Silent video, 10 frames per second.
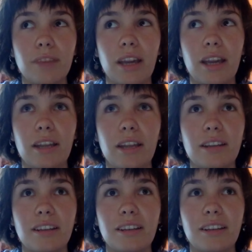And
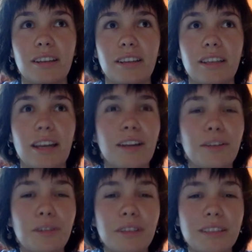yeah,
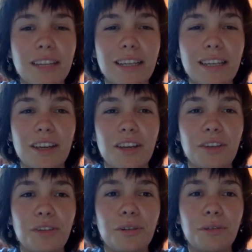it's like
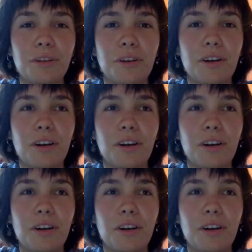you don't